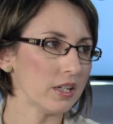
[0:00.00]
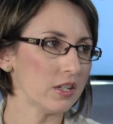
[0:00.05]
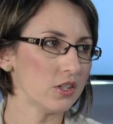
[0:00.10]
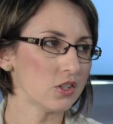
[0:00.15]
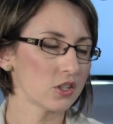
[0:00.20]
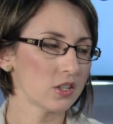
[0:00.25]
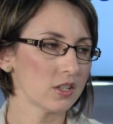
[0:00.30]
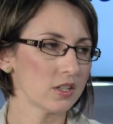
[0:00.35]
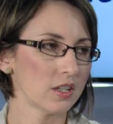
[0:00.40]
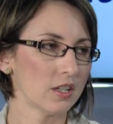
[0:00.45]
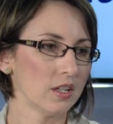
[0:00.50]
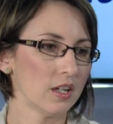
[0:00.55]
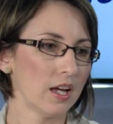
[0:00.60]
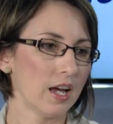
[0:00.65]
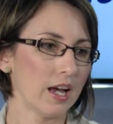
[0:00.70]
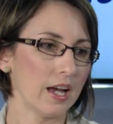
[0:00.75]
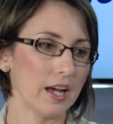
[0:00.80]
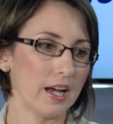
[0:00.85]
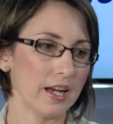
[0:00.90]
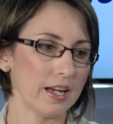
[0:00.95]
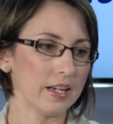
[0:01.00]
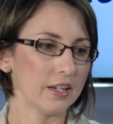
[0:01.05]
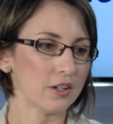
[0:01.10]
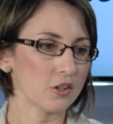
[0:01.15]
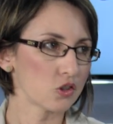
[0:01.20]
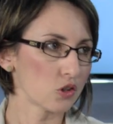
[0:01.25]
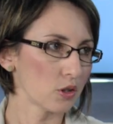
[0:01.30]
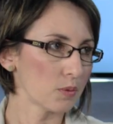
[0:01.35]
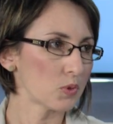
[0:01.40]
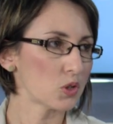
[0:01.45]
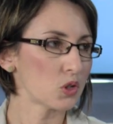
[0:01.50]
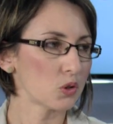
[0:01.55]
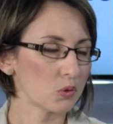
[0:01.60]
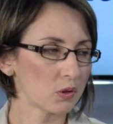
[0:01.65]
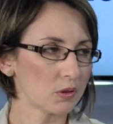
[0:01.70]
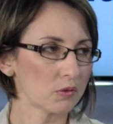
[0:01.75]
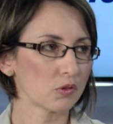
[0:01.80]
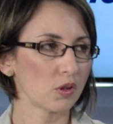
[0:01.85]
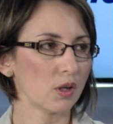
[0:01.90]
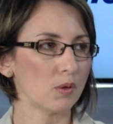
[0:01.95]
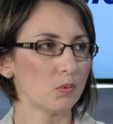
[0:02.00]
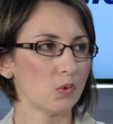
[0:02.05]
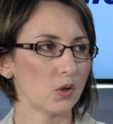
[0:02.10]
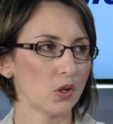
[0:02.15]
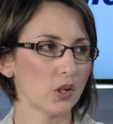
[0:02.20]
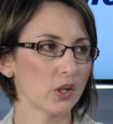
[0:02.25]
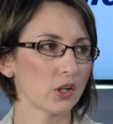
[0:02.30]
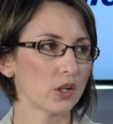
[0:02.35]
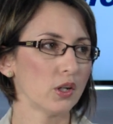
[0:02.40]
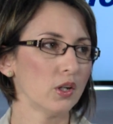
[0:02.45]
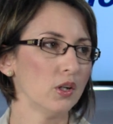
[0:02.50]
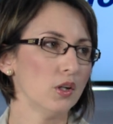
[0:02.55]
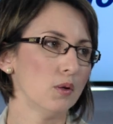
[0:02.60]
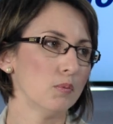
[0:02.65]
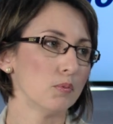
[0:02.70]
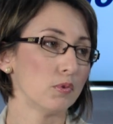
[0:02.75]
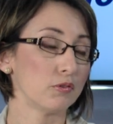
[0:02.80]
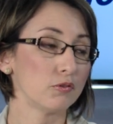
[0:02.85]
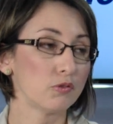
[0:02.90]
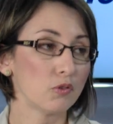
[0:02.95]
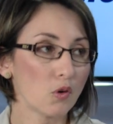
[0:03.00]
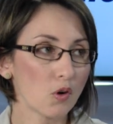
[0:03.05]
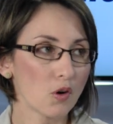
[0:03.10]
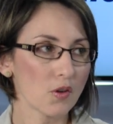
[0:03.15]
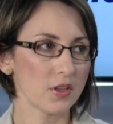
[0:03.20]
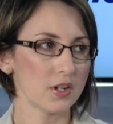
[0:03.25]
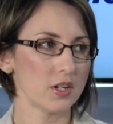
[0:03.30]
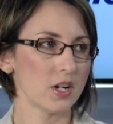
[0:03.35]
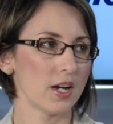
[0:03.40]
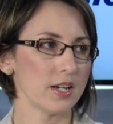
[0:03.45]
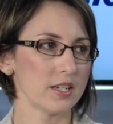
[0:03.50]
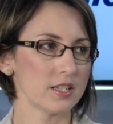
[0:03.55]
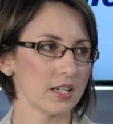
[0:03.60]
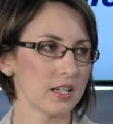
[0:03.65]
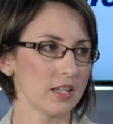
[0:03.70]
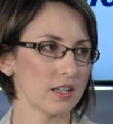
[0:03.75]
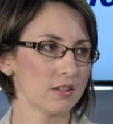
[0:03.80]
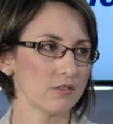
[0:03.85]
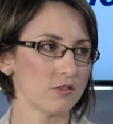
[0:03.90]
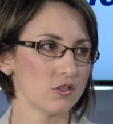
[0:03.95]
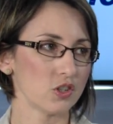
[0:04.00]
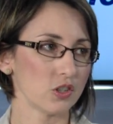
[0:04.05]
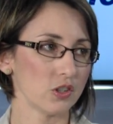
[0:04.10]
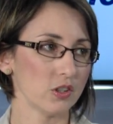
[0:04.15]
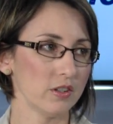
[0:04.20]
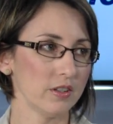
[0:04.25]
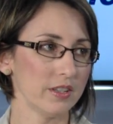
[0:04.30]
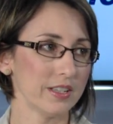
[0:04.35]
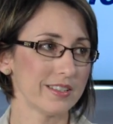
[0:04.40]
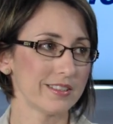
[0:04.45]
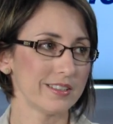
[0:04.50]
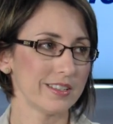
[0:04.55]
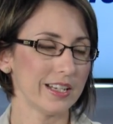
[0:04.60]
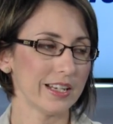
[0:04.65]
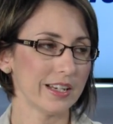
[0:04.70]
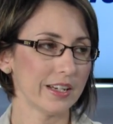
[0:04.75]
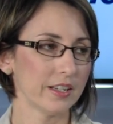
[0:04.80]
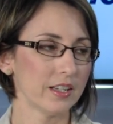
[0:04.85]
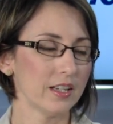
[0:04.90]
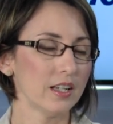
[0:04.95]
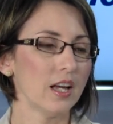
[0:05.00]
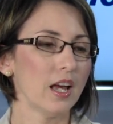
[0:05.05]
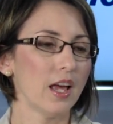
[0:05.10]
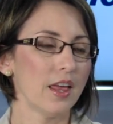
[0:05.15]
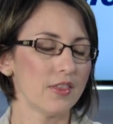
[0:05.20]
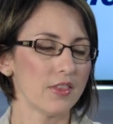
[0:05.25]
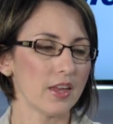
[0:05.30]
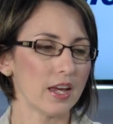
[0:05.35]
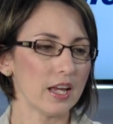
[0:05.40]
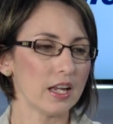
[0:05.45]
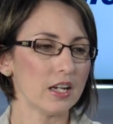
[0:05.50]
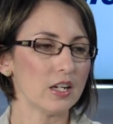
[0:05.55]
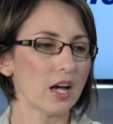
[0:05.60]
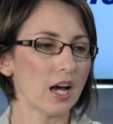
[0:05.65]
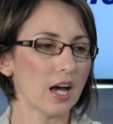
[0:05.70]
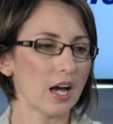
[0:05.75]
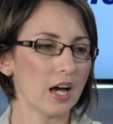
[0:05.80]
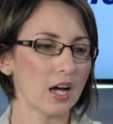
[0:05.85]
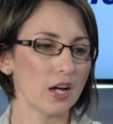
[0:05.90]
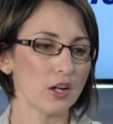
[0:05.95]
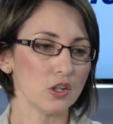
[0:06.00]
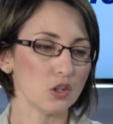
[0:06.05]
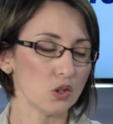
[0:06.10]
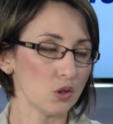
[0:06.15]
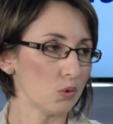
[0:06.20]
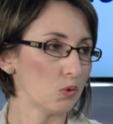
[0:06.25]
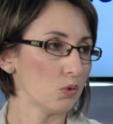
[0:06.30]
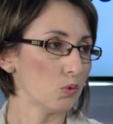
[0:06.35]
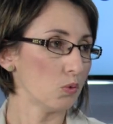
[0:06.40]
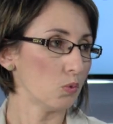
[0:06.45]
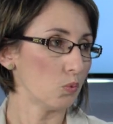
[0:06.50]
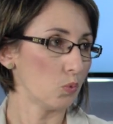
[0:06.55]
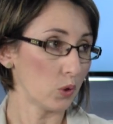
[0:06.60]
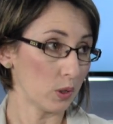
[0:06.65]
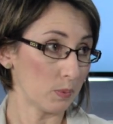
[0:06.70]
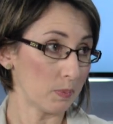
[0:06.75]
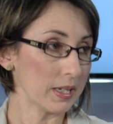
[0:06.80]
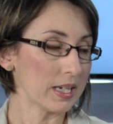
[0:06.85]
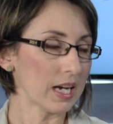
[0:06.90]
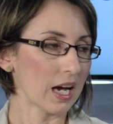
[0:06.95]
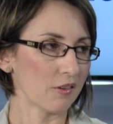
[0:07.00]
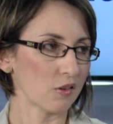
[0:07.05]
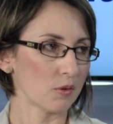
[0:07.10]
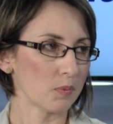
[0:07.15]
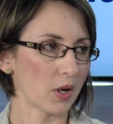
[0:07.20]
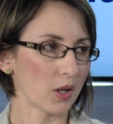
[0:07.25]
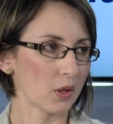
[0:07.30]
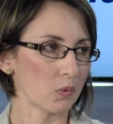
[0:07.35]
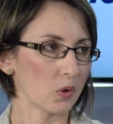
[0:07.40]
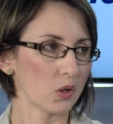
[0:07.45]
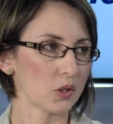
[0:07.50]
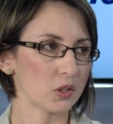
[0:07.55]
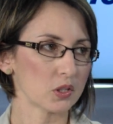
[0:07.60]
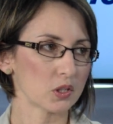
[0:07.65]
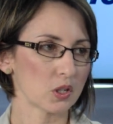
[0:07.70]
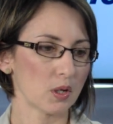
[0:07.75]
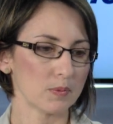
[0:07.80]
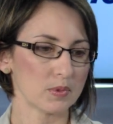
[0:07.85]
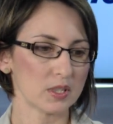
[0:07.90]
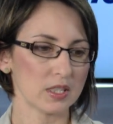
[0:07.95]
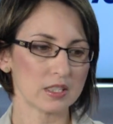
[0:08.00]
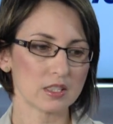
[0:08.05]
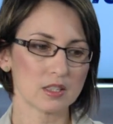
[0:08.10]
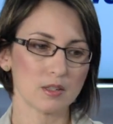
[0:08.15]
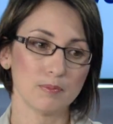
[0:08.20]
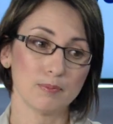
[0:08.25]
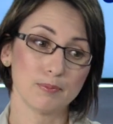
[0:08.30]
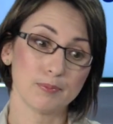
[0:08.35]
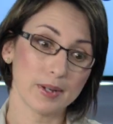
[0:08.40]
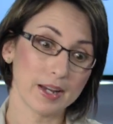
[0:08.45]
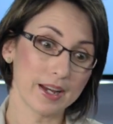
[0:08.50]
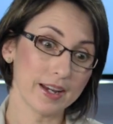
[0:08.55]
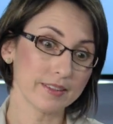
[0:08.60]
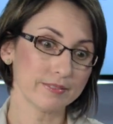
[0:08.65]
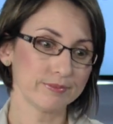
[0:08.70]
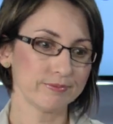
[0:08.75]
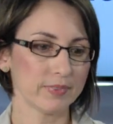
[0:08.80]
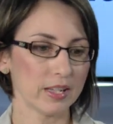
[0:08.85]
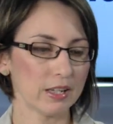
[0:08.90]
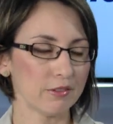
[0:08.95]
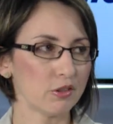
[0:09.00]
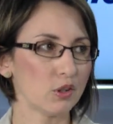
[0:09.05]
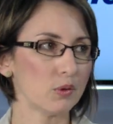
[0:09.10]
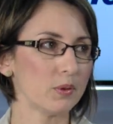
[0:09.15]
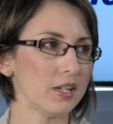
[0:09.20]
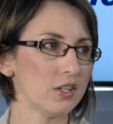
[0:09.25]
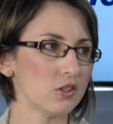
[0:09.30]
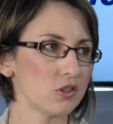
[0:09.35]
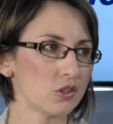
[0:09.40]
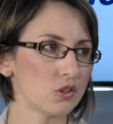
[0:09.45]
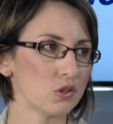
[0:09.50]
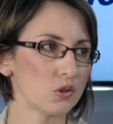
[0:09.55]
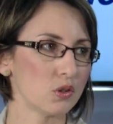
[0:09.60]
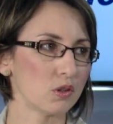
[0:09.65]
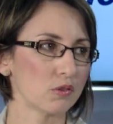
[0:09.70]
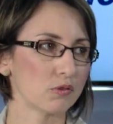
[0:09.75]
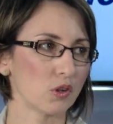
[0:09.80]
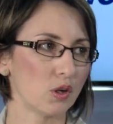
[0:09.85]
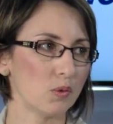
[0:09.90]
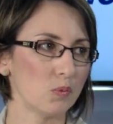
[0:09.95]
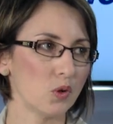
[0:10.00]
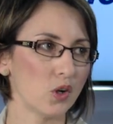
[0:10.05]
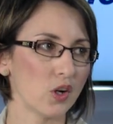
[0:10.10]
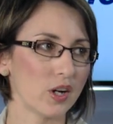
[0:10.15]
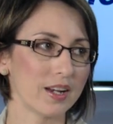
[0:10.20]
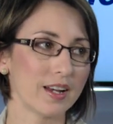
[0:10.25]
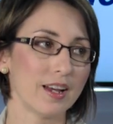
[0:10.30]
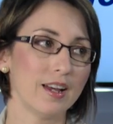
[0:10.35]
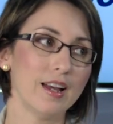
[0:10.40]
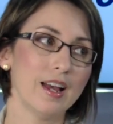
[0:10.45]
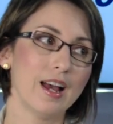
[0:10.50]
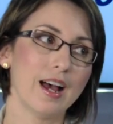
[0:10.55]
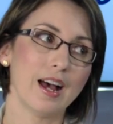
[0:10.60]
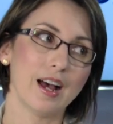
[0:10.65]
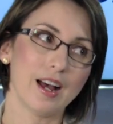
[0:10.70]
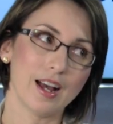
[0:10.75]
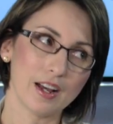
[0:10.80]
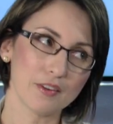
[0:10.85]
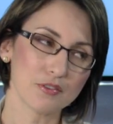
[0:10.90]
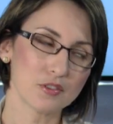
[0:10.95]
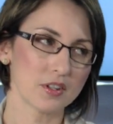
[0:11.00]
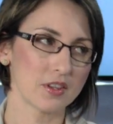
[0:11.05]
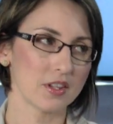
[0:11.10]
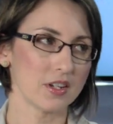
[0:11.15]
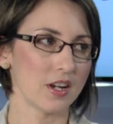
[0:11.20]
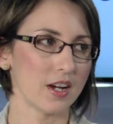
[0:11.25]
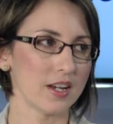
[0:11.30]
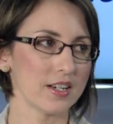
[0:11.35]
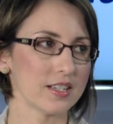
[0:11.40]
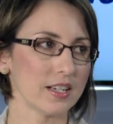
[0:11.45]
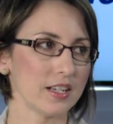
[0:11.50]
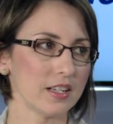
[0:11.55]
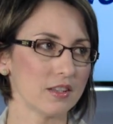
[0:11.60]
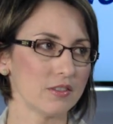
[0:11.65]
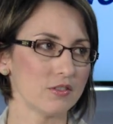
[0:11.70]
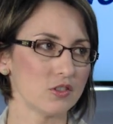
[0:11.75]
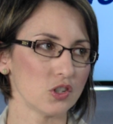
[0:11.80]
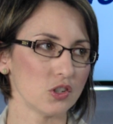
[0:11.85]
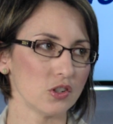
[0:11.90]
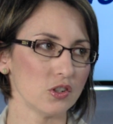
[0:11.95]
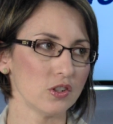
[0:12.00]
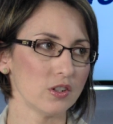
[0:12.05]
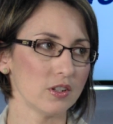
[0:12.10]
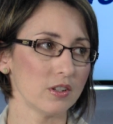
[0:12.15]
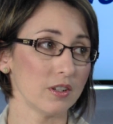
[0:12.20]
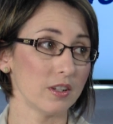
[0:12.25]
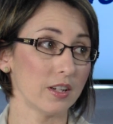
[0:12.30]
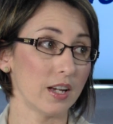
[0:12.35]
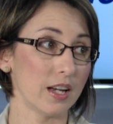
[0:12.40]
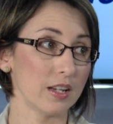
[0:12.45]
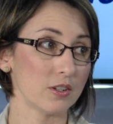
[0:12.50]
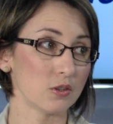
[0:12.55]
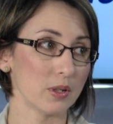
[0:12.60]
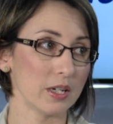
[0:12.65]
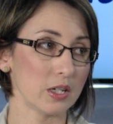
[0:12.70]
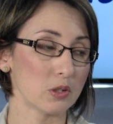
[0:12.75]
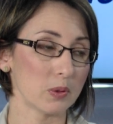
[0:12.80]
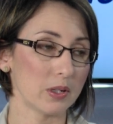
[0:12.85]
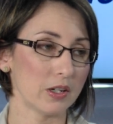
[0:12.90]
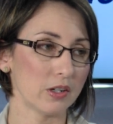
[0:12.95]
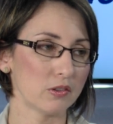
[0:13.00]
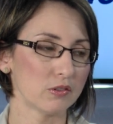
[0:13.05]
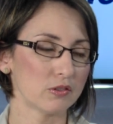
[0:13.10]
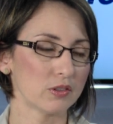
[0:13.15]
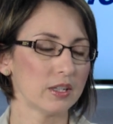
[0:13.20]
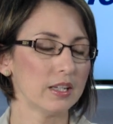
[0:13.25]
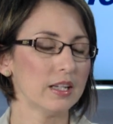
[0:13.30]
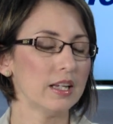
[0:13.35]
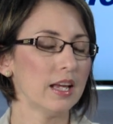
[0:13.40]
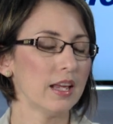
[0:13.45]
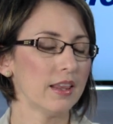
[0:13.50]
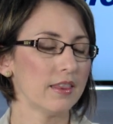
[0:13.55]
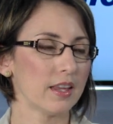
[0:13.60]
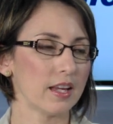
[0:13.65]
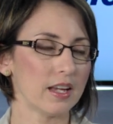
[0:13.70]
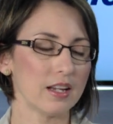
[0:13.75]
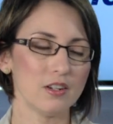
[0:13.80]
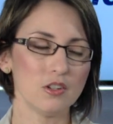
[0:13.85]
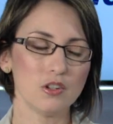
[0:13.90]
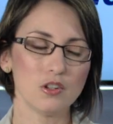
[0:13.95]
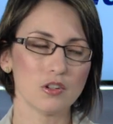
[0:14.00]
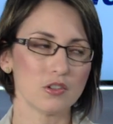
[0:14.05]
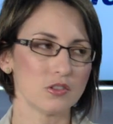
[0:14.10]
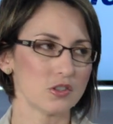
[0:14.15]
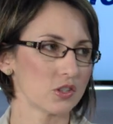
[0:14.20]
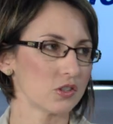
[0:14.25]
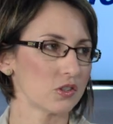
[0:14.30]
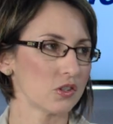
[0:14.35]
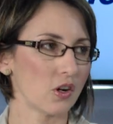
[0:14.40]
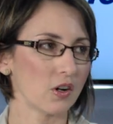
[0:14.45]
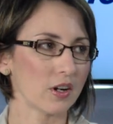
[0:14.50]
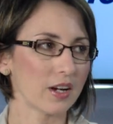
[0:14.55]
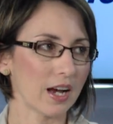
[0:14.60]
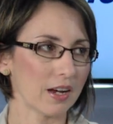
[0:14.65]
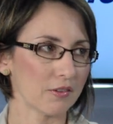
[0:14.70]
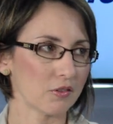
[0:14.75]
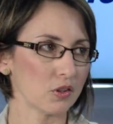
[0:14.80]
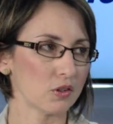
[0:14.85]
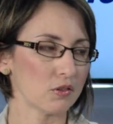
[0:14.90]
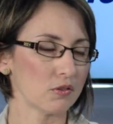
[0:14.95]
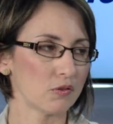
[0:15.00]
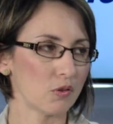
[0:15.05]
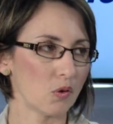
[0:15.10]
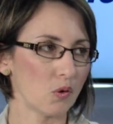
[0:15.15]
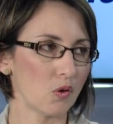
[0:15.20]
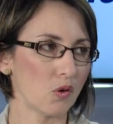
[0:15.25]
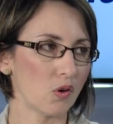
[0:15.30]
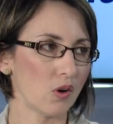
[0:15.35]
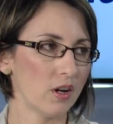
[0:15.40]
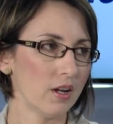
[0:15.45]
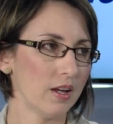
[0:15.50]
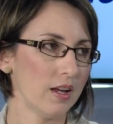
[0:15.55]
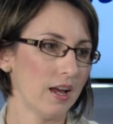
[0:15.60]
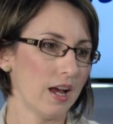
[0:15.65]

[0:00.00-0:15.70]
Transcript: injured in a trip to and from work before the 19th of June this year, then you would be covered by the workers' comp system. But if you were injured to or from work after the 19th of June 2012, then you're just not covered for